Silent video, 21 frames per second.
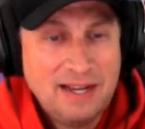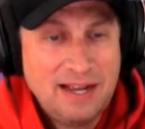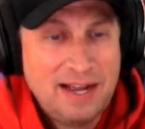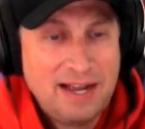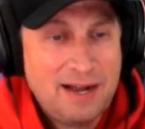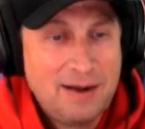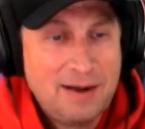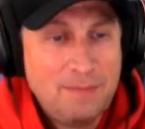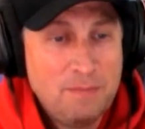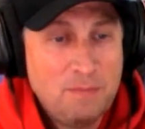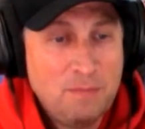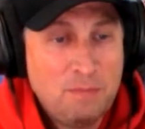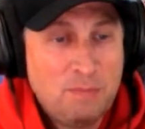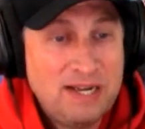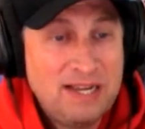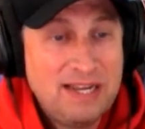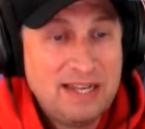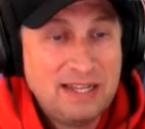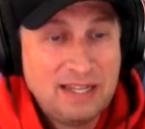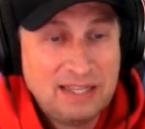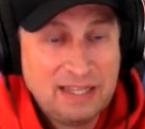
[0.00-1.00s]

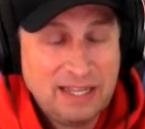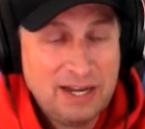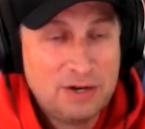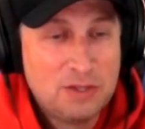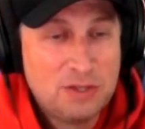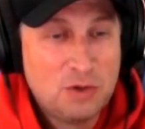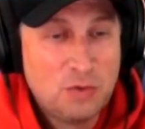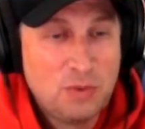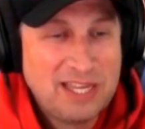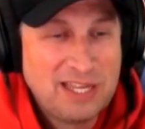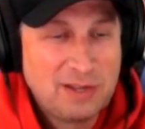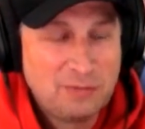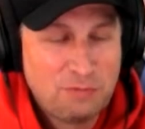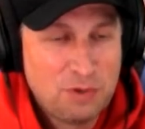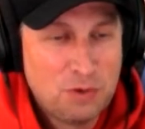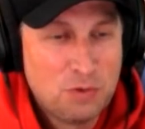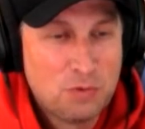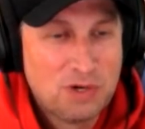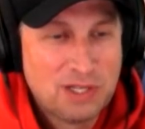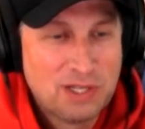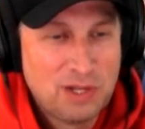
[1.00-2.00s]
But later in the week, if
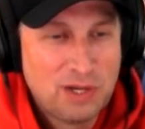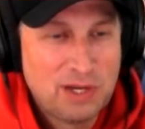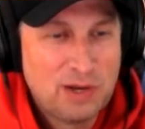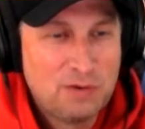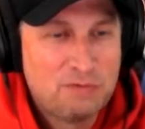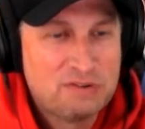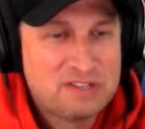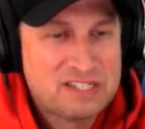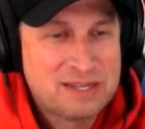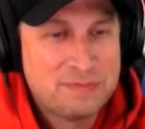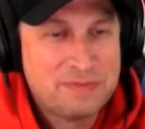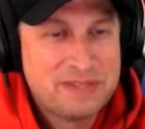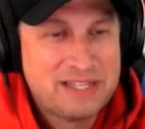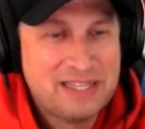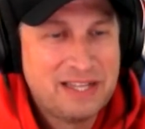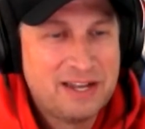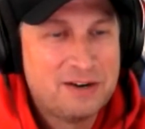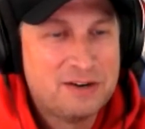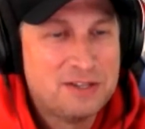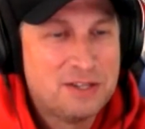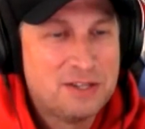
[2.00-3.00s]
you were looking for something
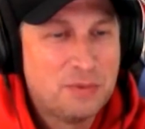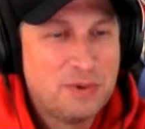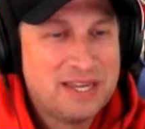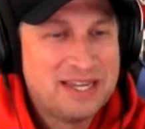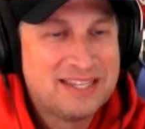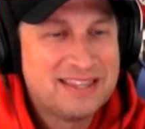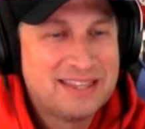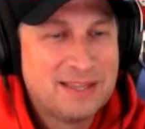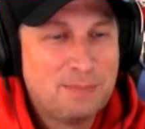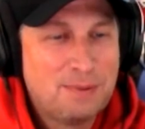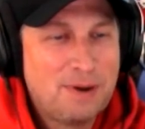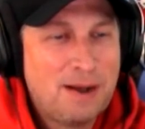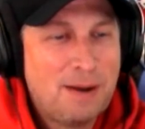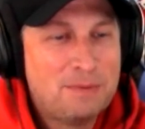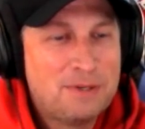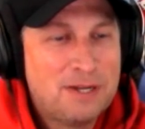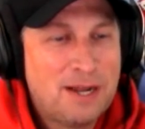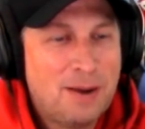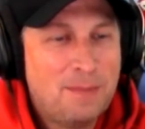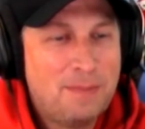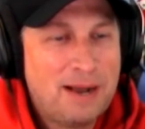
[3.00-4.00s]
later in the week that
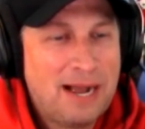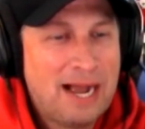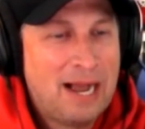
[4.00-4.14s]
popped up,